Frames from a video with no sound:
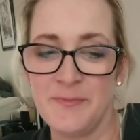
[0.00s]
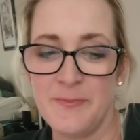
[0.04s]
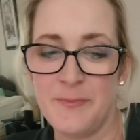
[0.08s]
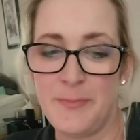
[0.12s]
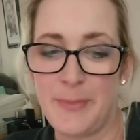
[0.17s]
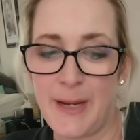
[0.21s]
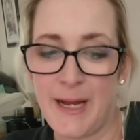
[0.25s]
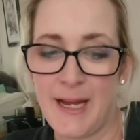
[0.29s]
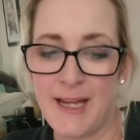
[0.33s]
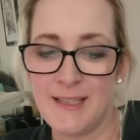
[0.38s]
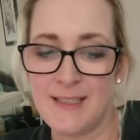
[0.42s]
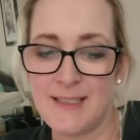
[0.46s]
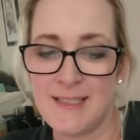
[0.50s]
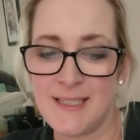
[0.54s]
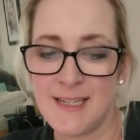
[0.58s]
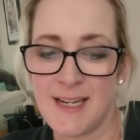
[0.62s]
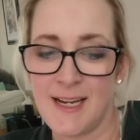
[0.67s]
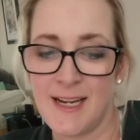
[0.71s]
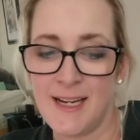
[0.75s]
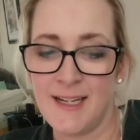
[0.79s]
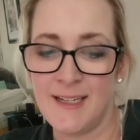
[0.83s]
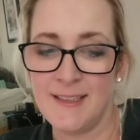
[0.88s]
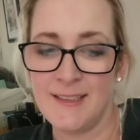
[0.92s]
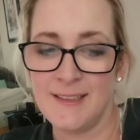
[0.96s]
But
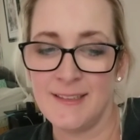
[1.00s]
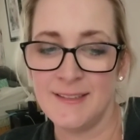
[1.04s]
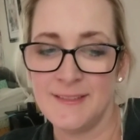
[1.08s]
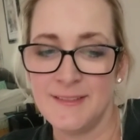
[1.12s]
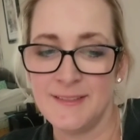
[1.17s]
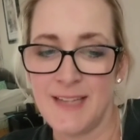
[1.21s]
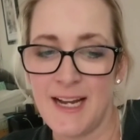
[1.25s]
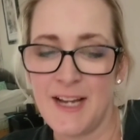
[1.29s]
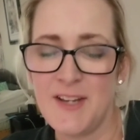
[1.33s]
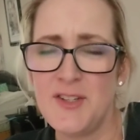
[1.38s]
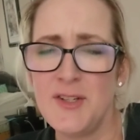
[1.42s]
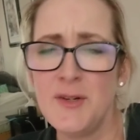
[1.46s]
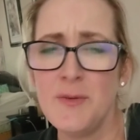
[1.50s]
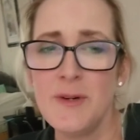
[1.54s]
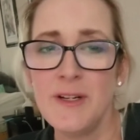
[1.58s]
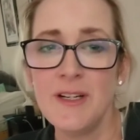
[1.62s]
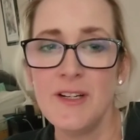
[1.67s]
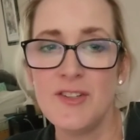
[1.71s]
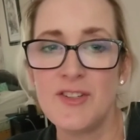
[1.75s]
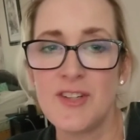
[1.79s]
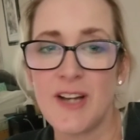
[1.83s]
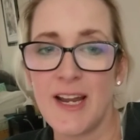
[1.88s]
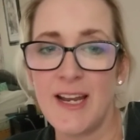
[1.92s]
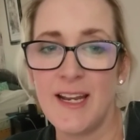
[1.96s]
I do
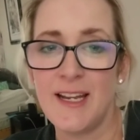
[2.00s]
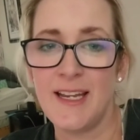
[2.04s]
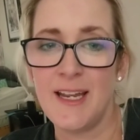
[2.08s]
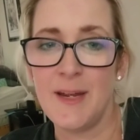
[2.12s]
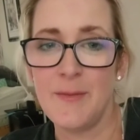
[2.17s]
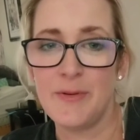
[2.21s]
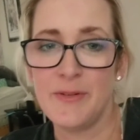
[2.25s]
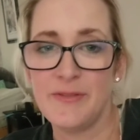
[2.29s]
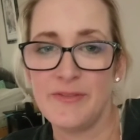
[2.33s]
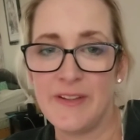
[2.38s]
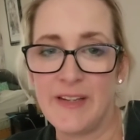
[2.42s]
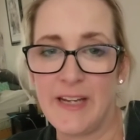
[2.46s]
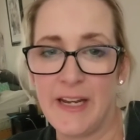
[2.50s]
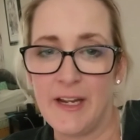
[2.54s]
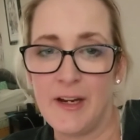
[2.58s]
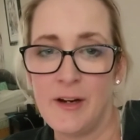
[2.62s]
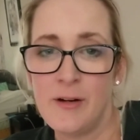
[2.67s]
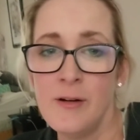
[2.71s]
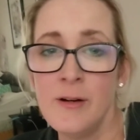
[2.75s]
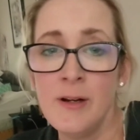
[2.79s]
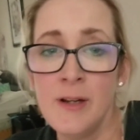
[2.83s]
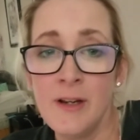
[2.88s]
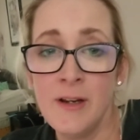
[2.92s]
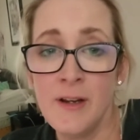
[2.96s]
want to try to keep a
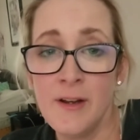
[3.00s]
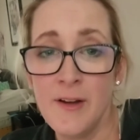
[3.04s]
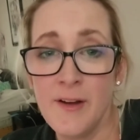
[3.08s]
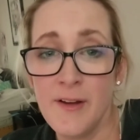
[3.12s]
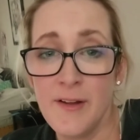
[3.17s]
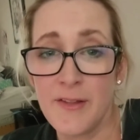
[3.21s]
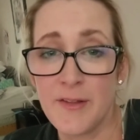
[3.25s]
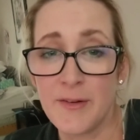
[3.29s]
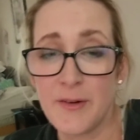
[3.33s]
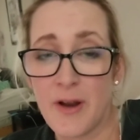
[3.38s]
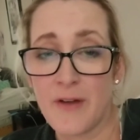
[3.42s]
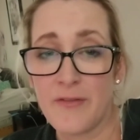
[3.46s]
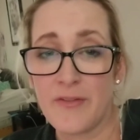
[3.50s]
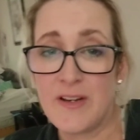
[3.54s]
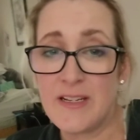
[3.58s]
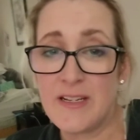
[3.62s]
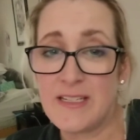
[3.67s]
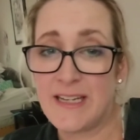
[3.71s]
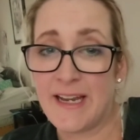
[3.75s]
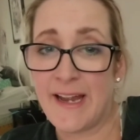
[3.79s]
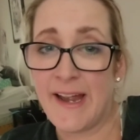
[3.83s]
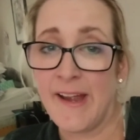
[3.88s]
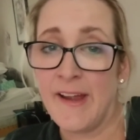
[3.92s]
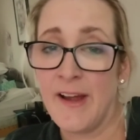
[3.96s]
video through every
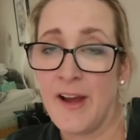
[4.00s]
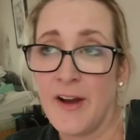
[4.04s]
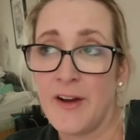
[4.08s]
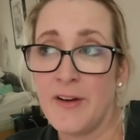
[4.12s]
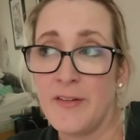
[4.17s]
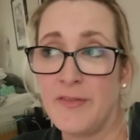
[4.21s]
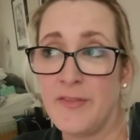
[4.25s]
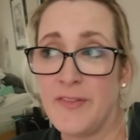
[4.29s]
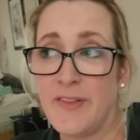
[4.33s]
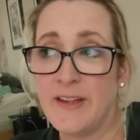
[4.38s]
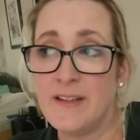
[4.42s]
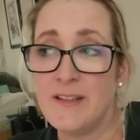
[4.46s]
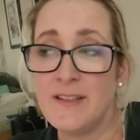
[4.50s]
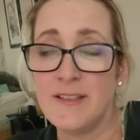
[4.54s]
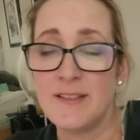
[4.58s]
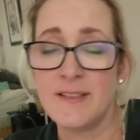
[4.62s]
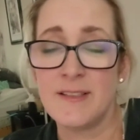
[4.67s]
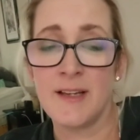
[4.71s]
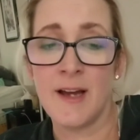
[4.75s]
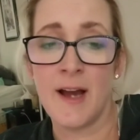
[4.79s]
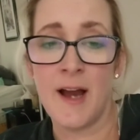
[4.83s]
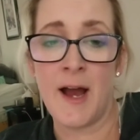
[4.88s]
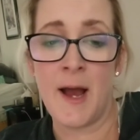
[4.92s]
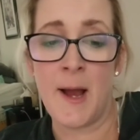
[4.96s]
day of
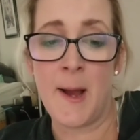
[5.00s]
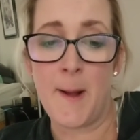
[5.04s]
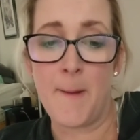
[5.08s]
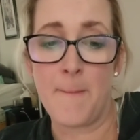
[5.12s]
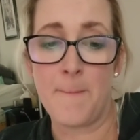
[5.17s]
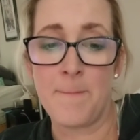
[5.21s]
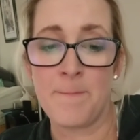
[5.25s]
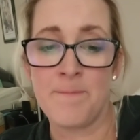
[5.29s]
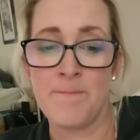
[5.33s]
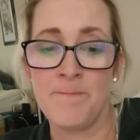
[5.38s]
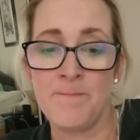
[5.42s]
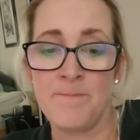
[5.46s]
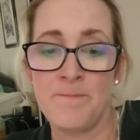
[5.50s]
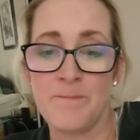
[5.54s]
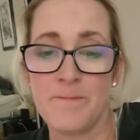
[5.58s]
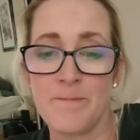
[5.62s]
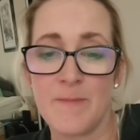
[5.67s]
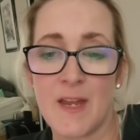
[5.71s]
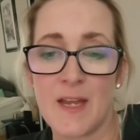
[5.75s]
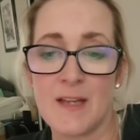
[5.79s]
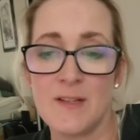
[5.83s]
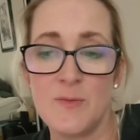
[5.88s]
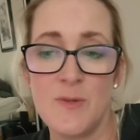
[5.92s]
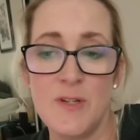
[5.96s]
this,
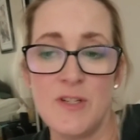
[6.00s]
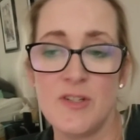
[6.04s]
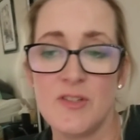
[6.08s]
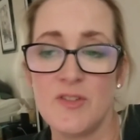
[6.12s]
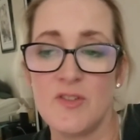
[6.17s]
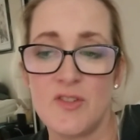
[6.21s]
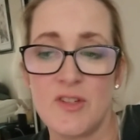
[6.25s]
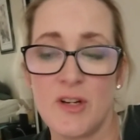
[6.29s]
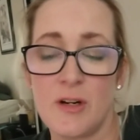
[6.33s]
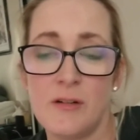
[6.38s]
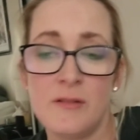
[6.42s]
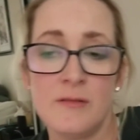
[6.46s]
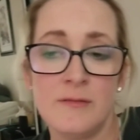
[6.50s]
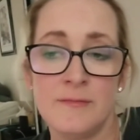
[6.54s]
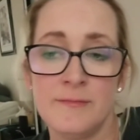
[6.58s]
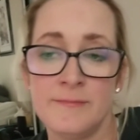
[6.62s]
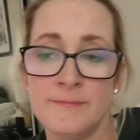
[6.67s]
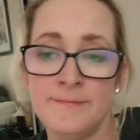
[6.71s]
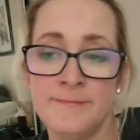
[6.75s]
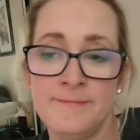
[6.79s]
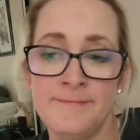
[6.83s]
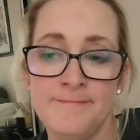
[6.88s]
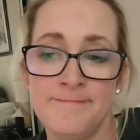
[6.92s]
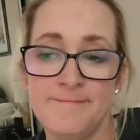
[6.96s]
because we
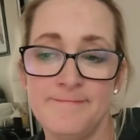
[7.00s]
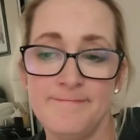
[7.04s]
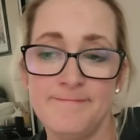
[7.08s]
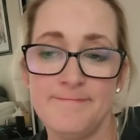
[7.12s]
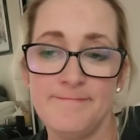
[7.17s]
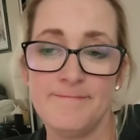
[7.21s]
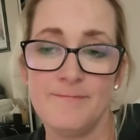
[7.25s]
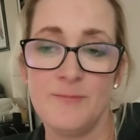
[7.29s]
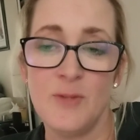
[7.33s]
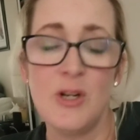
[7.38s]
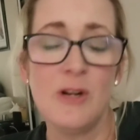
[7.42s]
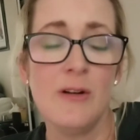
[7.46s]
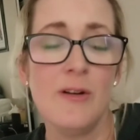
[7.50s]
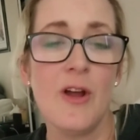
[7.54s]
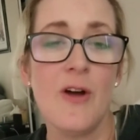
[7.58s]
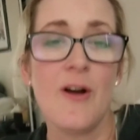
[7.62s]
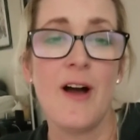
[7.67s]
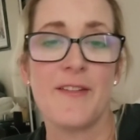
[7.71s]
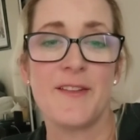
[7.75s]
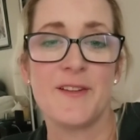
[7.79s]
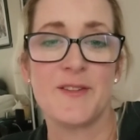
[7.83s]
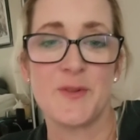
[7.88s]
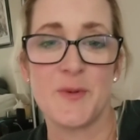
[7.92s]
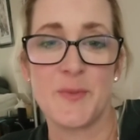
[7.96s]
don't know
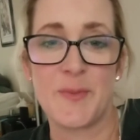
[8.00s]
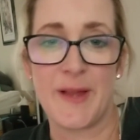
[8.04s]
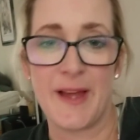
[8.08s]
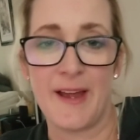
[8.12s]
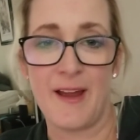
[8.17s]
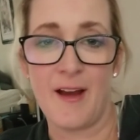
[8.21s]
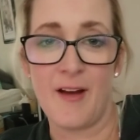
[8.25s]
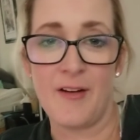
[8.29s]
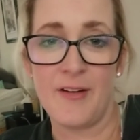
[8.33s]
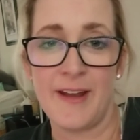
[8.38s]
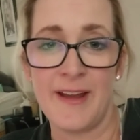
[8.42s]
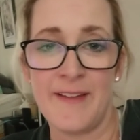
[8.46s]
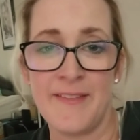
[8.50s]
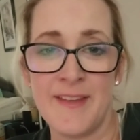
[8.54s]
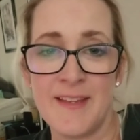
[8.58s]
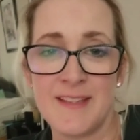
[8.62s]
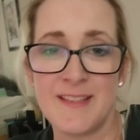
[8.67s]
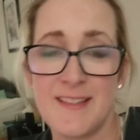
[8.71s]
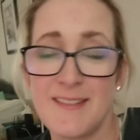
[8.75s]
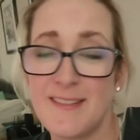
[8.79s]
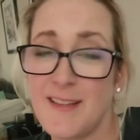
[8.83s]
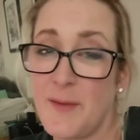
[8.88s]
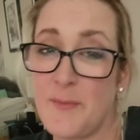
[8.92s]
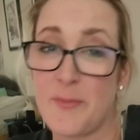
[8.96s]
how this will play out, and
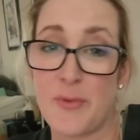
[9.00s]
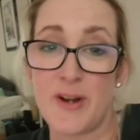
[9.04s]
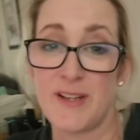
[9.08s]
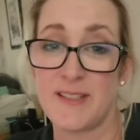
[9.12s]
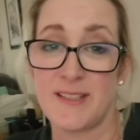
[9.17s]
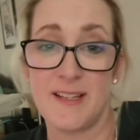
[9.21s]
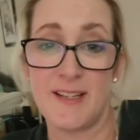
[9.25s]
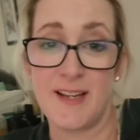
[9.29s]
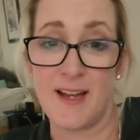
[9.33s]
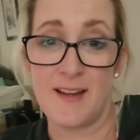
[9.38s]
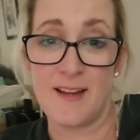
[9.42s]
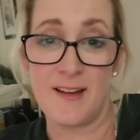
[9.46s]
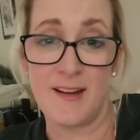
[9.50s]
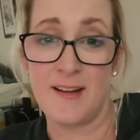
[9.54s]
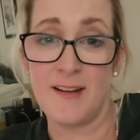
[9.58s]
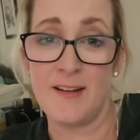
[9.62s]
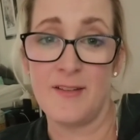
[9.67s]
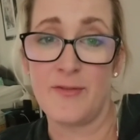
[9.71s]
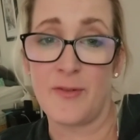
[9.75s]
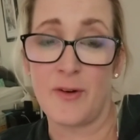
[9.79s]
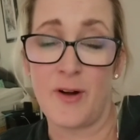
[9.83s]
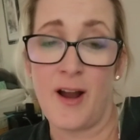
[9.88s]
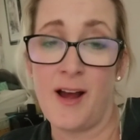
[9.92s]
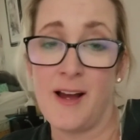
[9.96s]
this is unprecedented
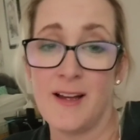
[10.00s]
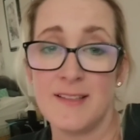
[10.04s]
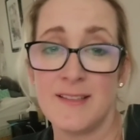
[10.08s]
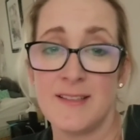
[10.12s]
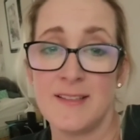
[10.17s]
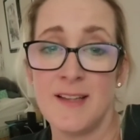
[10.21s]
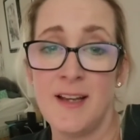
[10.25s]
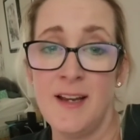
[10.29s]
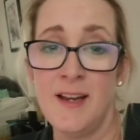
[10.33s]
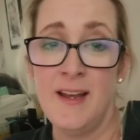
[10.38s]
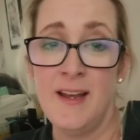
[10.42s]
for us